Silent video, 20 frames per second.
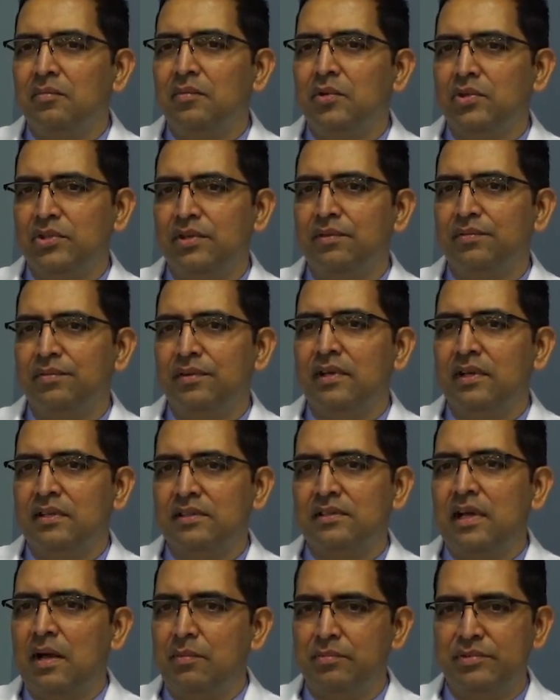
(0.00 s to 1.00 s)
for
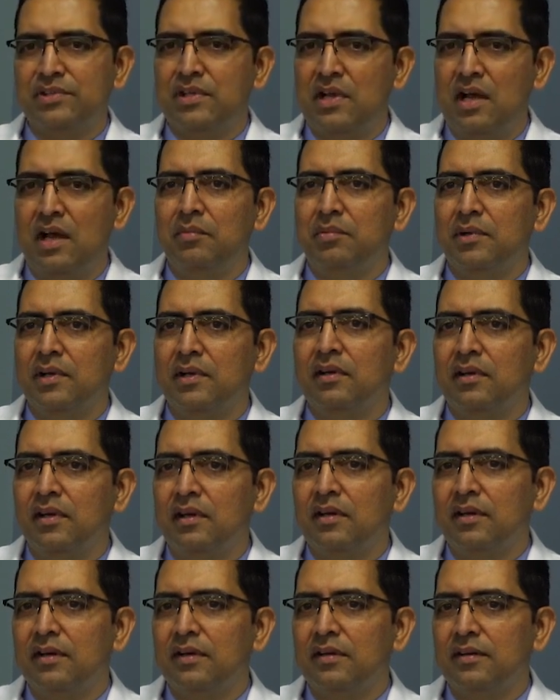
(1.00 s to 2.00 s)
so many years
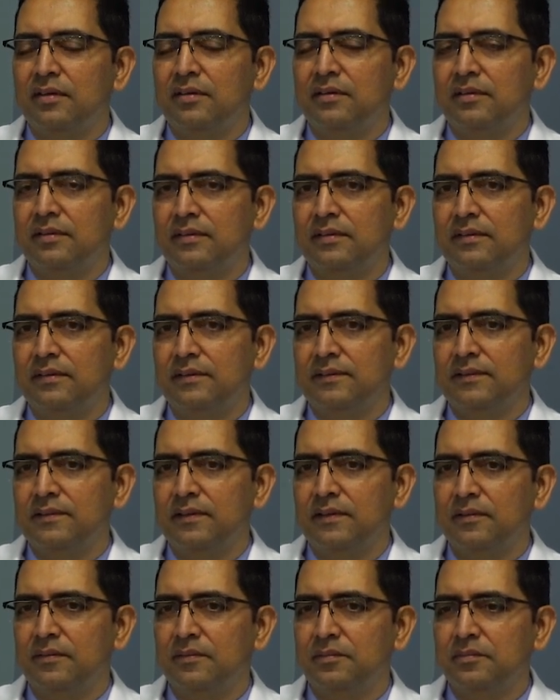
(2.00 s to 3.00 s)
earlier or who
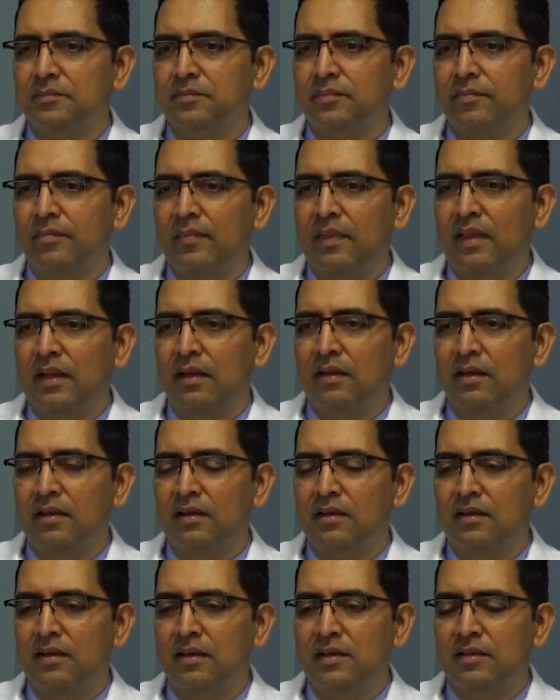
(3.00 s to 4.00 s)
are waiting to have
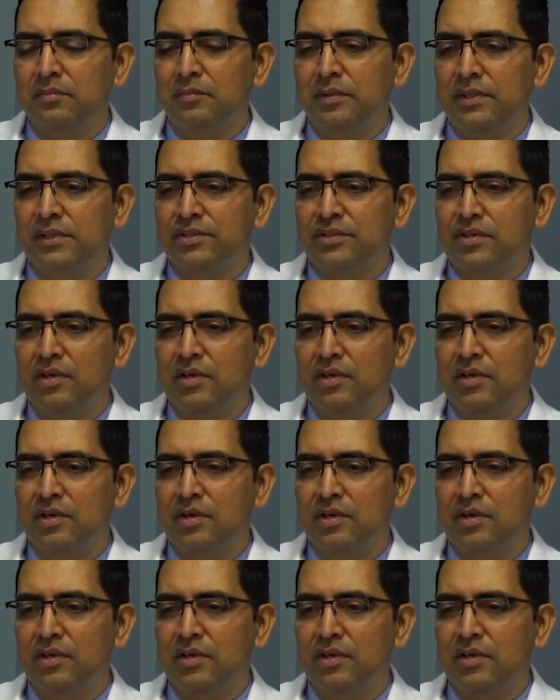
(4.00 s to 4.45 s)
surgeries.